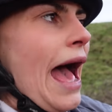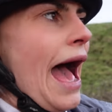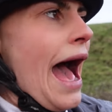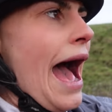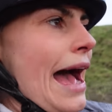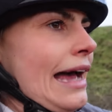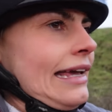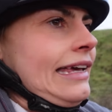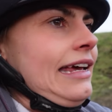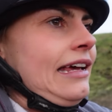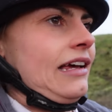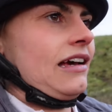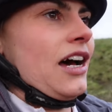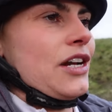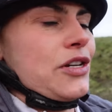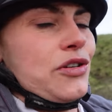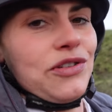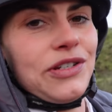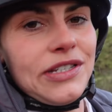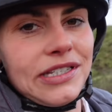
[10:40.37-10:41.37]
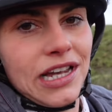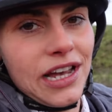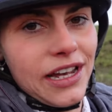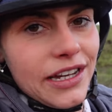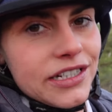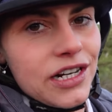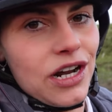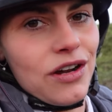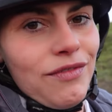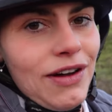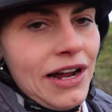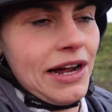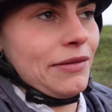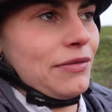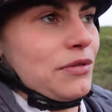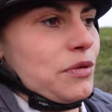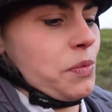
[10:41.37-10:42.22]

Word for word: hacking countryside around